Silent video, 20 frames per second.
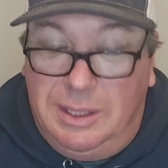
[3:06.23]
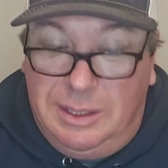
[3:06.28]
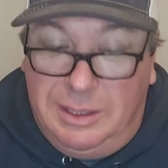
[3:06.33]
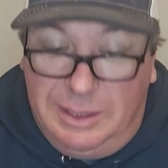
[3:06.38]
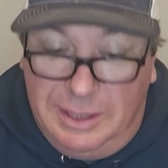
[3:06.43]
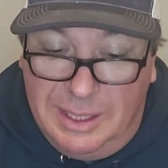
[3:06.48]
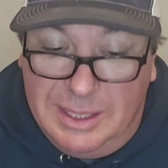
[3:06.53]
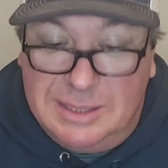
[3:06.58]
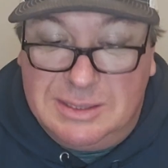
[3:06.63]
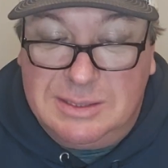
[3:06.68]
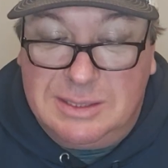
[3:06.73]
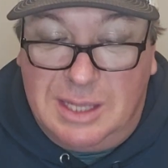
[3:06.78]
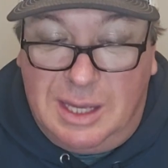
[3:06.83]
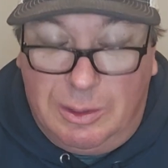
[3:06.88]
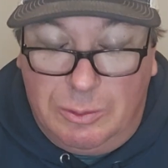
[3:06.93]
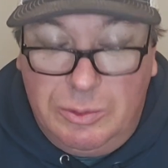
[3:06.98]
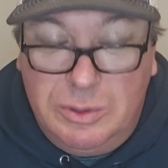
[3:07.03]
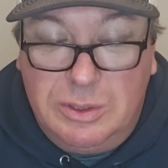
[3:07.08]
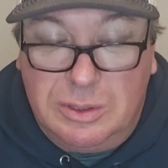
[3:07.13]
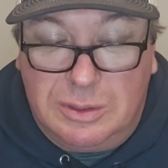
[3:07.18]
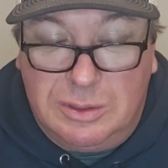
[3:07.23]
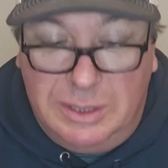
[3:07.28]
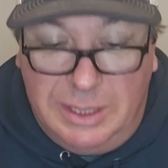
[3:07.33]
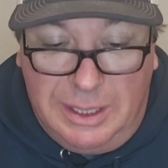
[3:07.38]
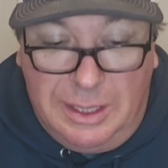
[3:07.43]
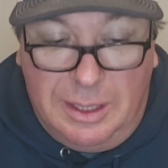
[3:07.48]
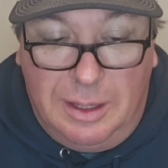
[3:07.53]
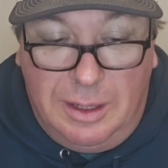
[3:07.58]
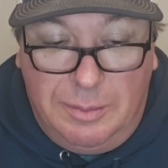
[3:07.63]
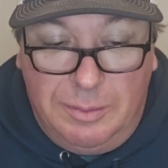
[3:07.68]
Yes, I will
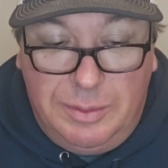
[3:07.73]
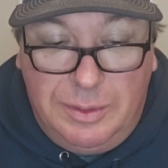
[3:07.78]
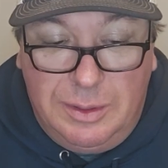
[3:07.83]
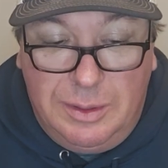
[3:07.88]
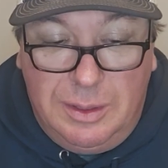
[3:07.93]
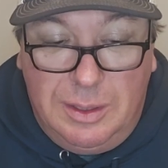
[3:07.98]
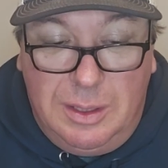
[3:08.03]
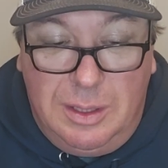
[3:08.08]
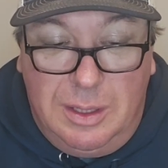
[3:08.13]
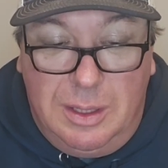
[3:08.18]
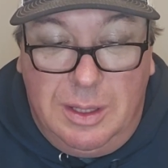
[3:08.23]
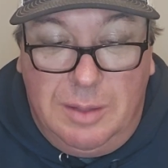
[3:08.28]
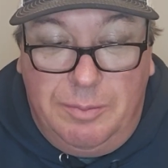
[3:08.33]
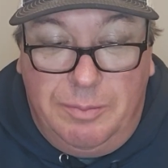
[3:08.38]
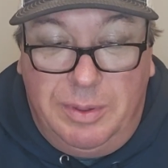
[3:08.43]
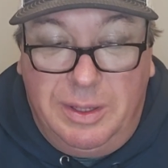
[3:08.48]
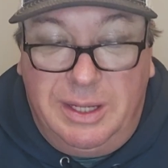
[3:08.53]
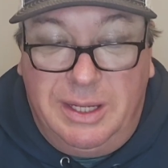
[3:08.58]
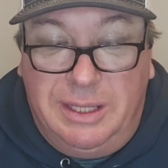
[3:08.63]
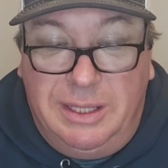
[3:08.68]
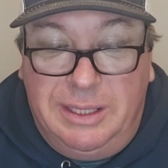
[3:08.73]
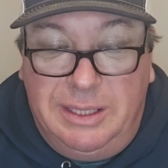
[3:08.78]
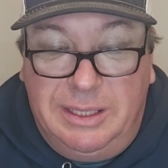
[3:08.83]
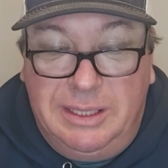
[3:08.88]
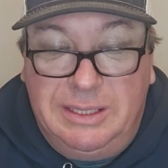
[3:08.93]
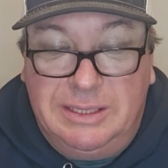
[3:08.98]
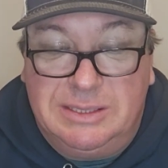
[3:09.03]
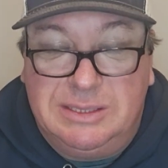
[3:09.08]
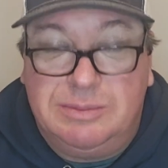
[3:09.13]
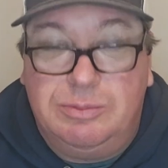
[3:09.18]
clean up, but
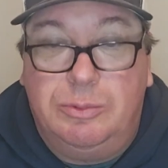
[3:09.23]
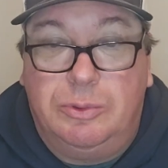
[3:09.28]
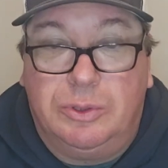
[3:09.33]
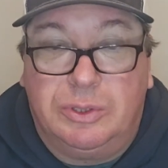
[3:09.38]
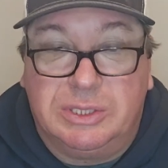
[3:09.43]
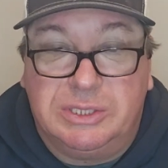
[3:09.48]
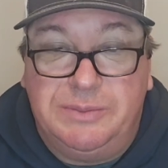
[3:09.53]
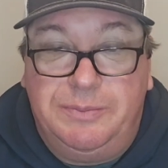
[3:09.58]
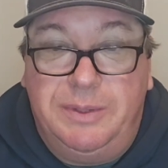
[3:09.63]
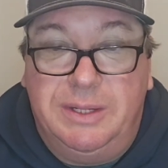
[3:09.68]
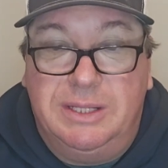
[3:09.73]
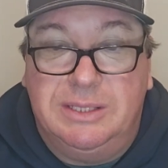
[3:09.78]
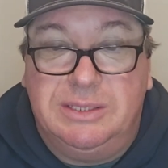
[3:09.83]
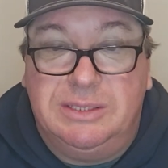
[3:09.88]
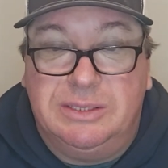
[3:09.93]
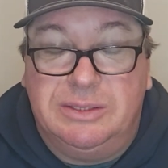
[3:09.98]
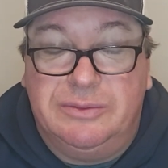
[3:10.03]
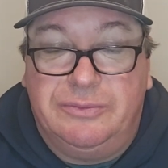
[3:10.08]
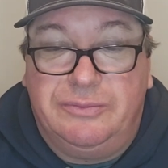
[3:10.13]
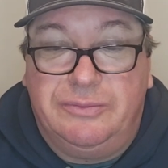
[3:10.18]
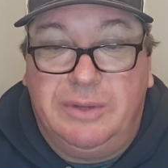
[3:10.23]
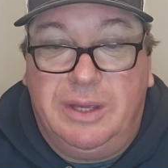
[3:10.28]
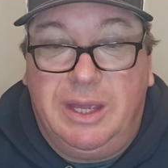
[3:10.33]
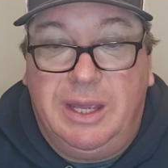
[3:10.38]
it's more expensive.